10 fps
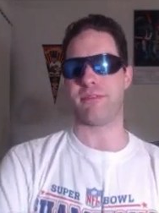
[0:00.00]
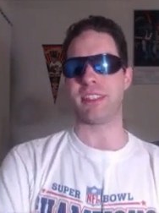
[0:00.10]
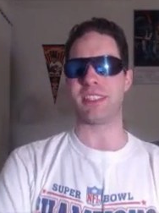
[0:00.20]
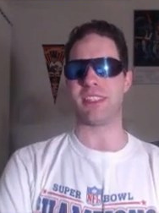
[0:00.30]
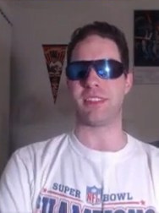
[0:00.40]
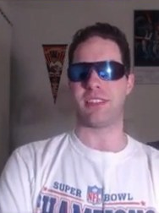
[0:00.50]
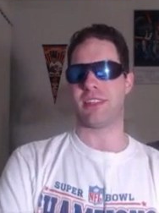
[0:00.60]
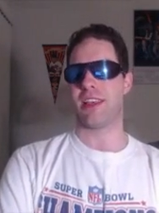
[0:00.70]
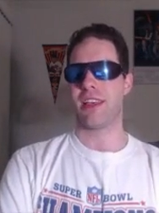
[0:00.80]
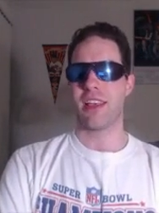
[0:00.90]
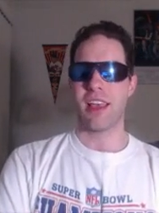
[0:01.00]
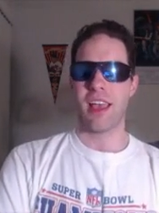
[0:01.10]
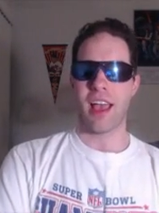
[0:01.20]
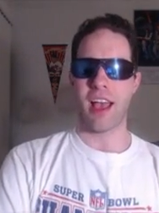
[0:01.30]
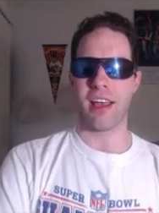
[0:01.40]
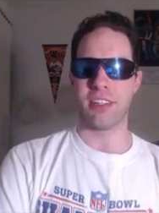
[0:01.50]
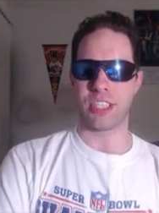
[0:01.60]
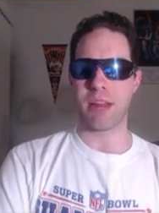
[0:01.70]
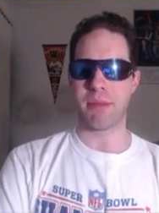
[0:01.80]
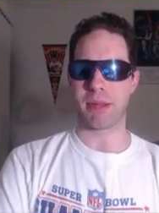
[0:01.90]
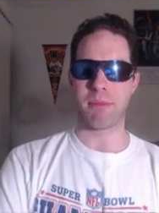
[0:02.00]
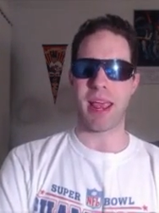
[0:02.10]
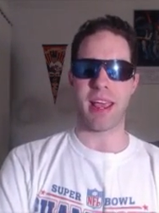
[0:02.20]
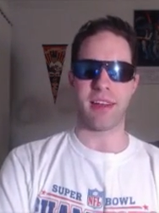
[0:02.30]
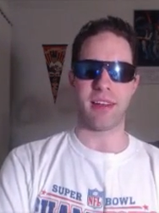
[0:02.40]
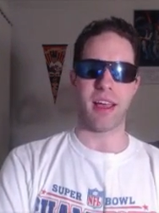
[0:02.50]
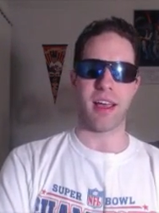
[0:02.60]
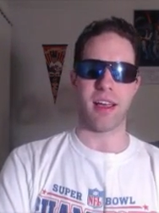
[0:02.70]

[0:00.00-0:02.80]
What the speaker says: Vincent J. McMahon